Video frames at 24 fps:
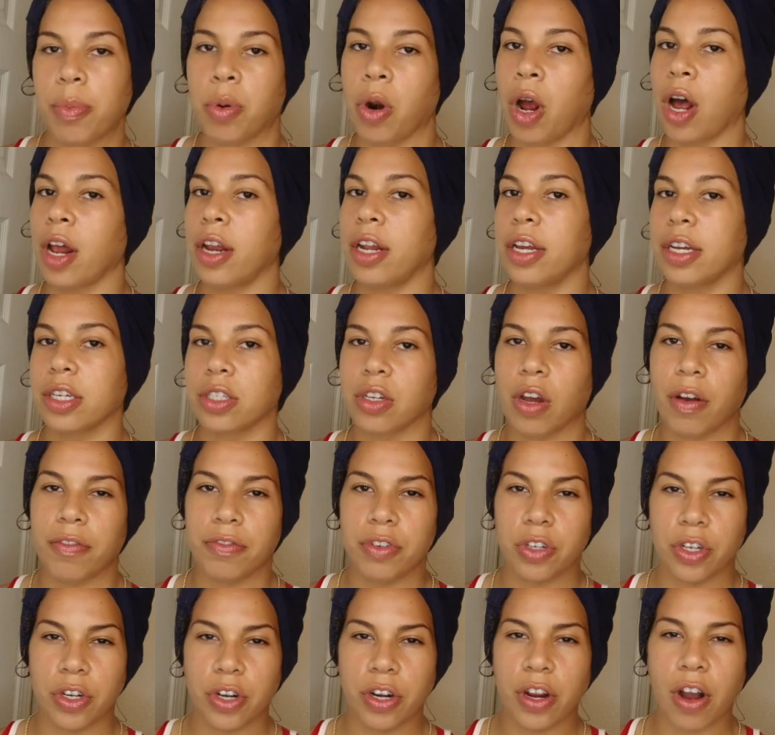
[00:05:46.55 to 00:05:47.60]
product
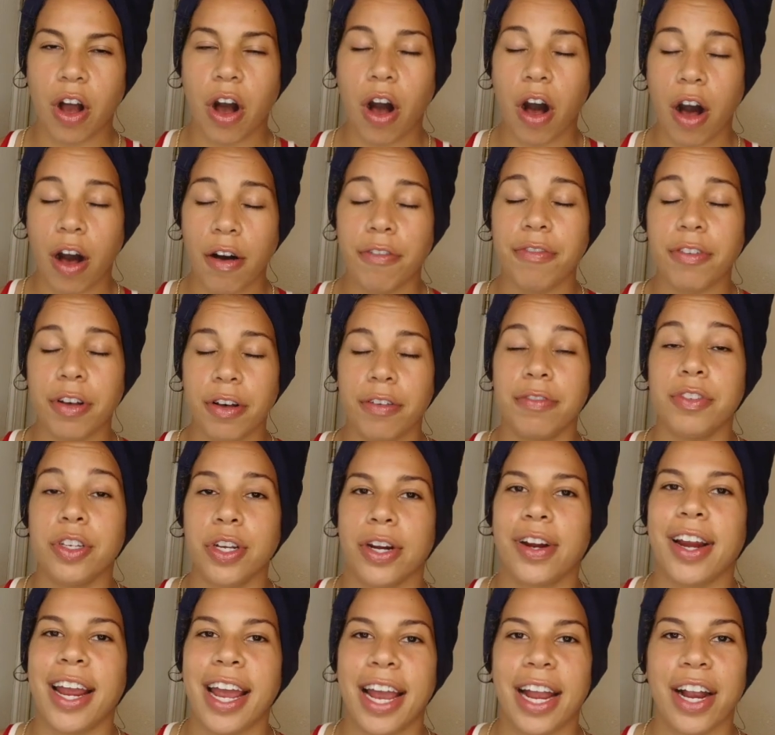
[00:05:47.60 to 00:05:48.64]
off of
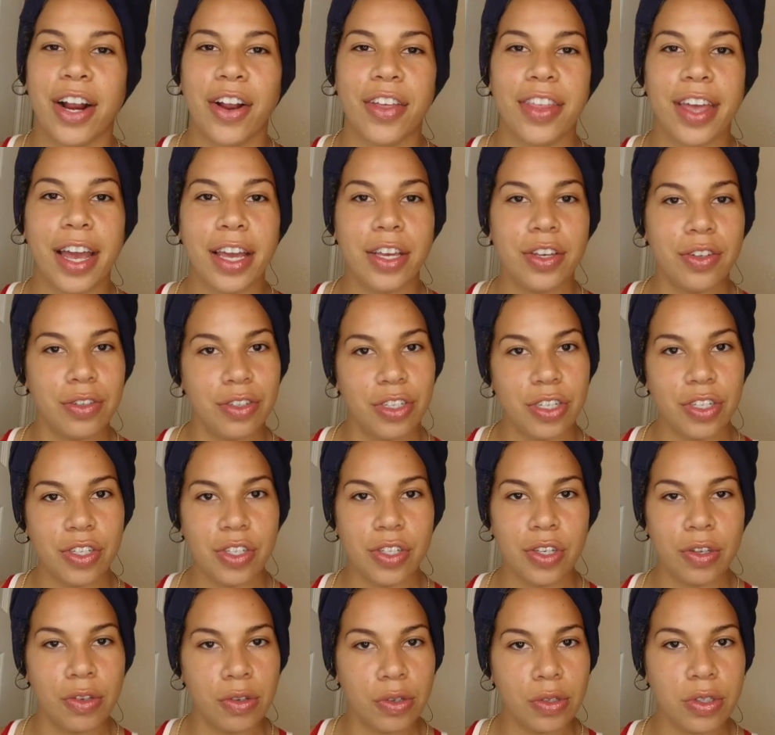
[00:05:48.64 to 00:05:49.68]
your hair that you
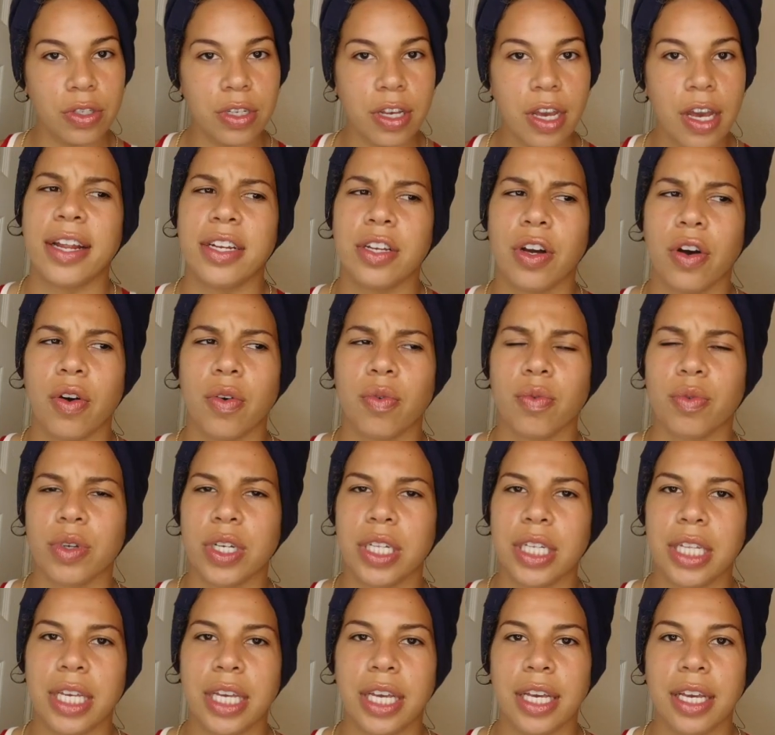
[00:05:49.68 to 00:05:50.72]
just used. I don't
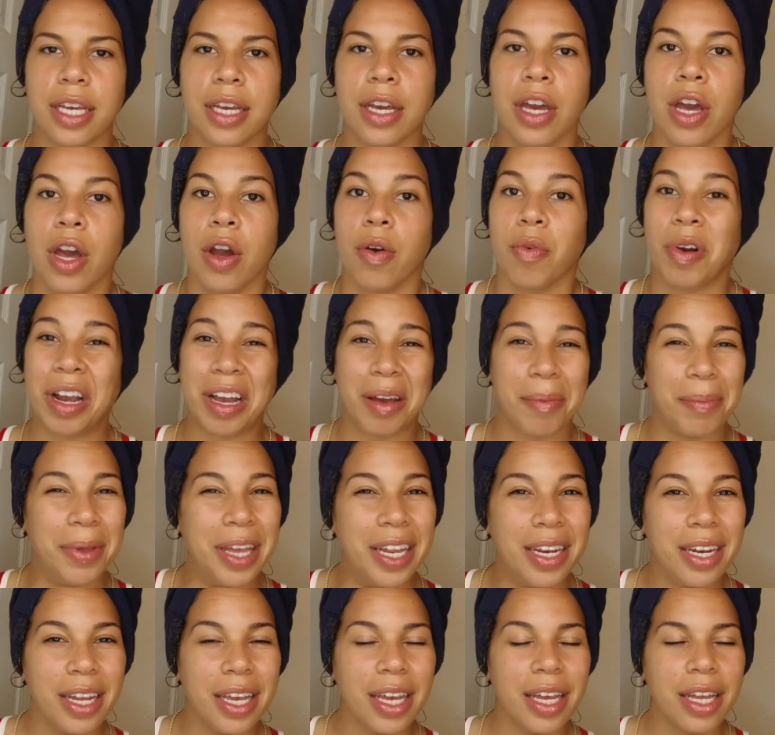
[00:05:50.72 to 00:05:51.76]
really
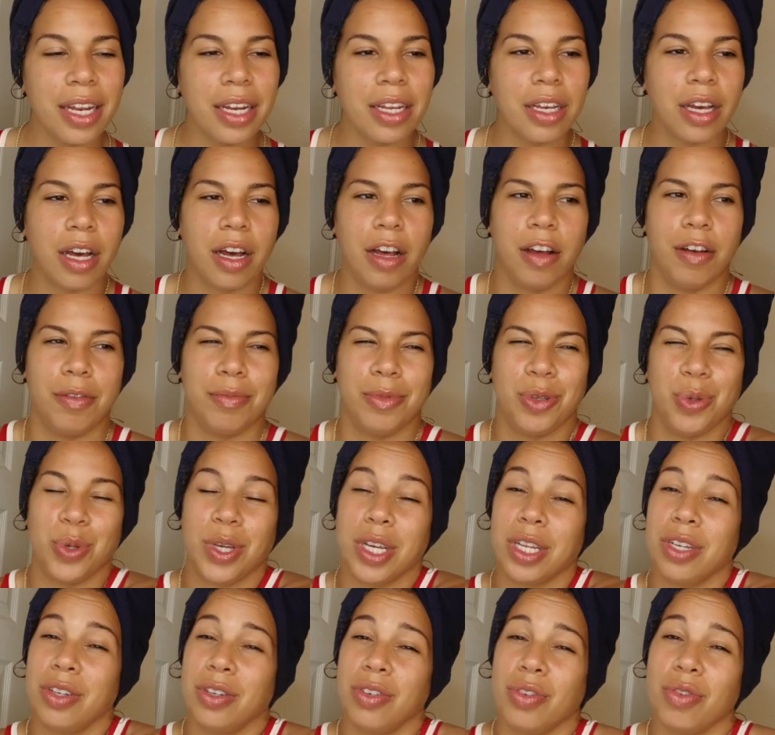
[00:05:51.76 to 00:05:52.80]
recommend it. You
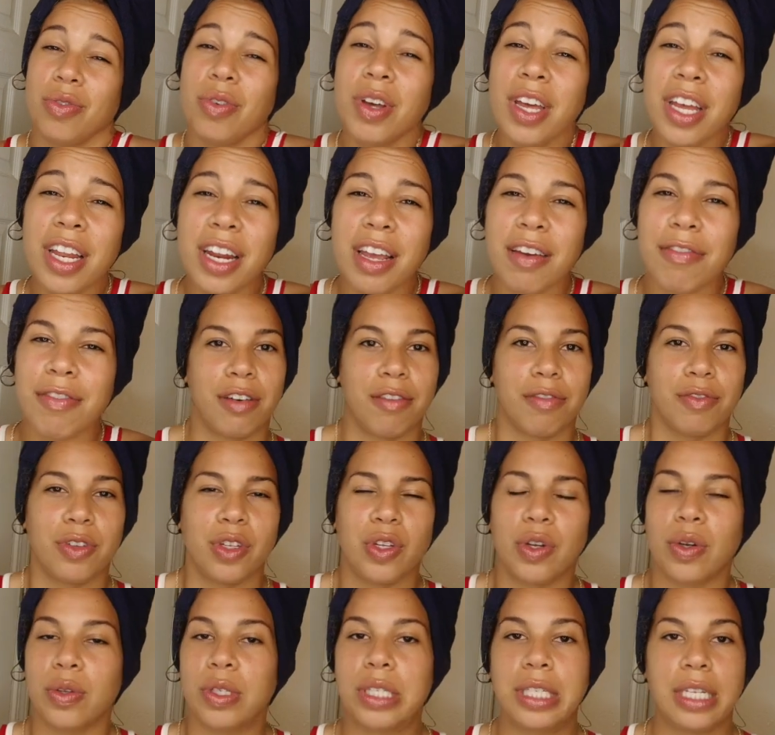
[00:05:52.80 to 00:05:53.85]
can do it if
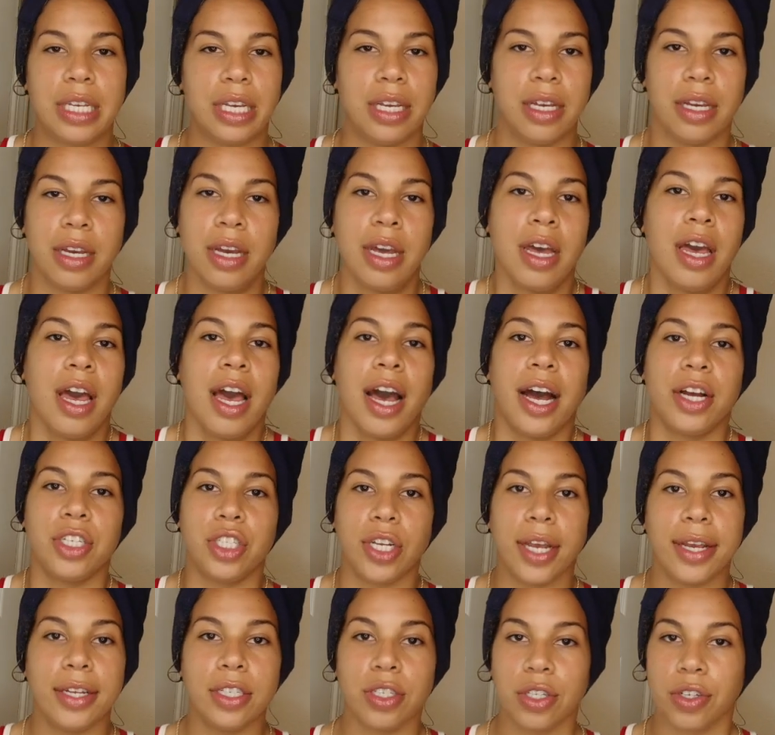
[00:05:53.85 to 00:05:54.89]
you don't see a
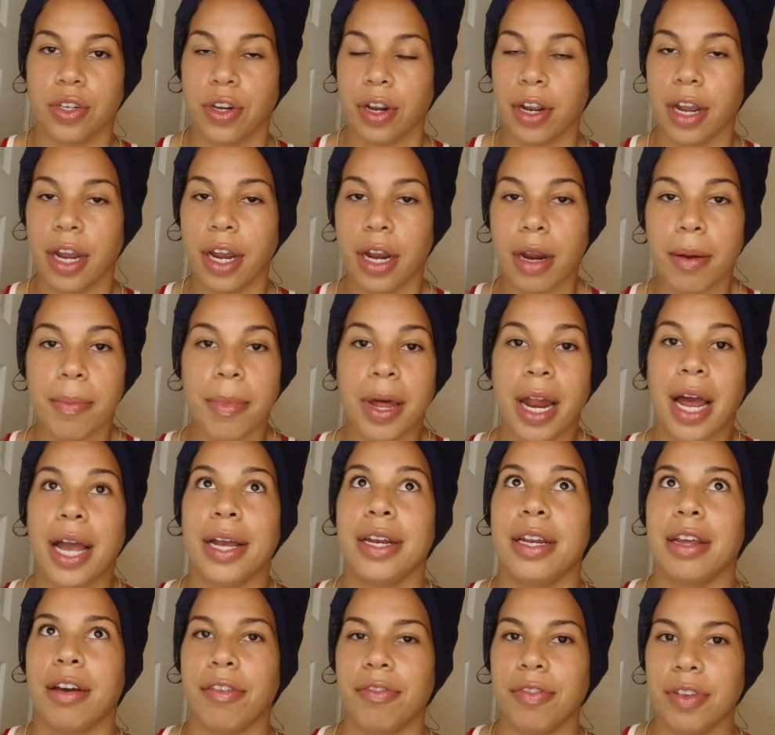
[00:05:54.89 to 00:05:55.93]
change in your hair, but
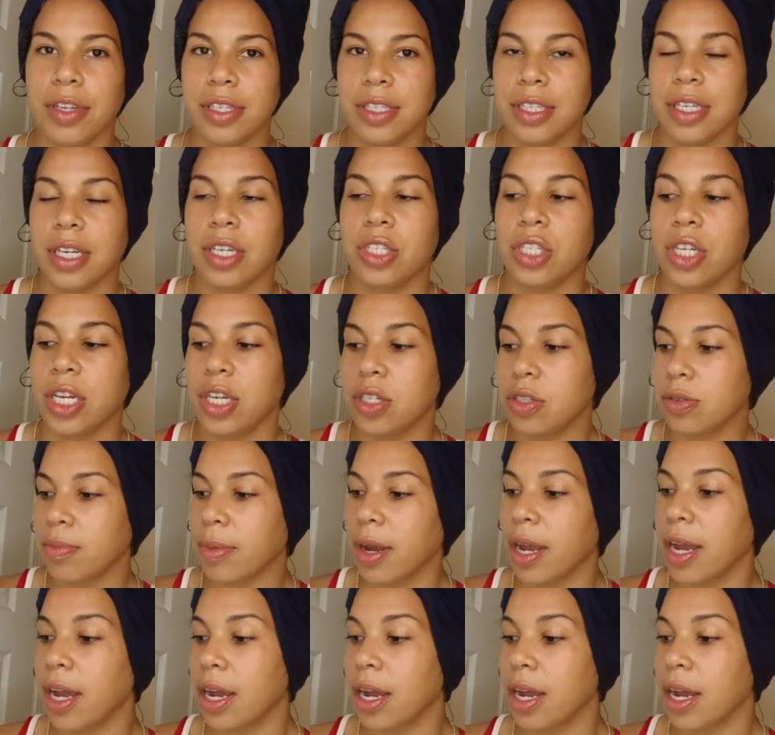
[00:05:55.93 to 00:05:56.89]
I definitely see a change in my